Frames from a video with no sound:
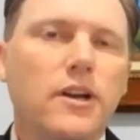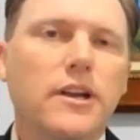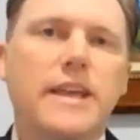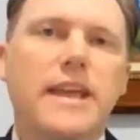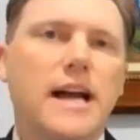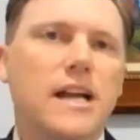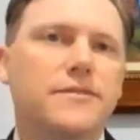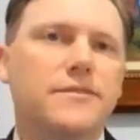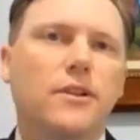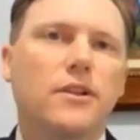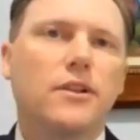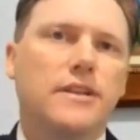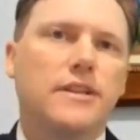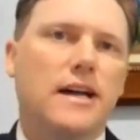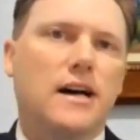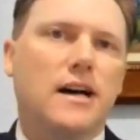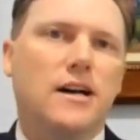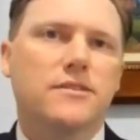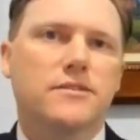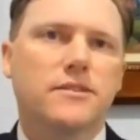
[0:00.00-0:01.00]
cash flow
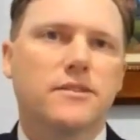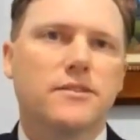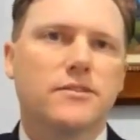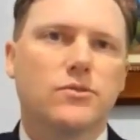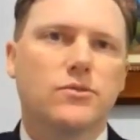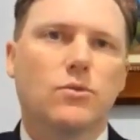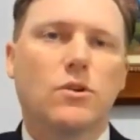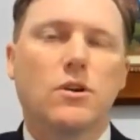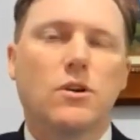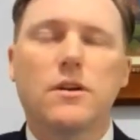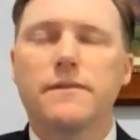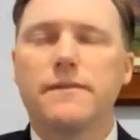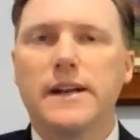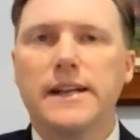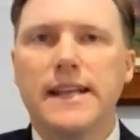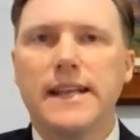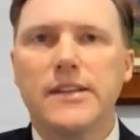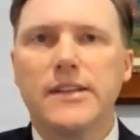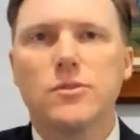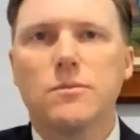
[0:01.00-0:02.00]
analysis or our
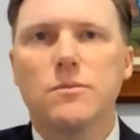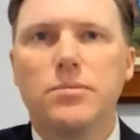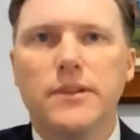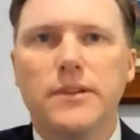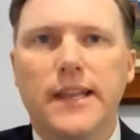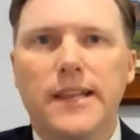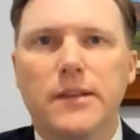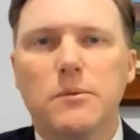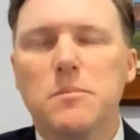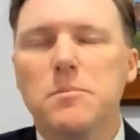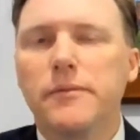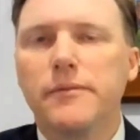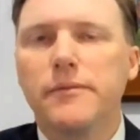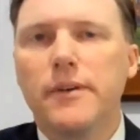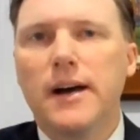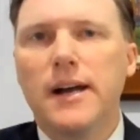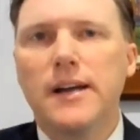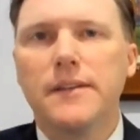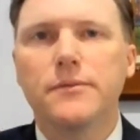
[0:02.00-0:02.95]
financial plan that we provide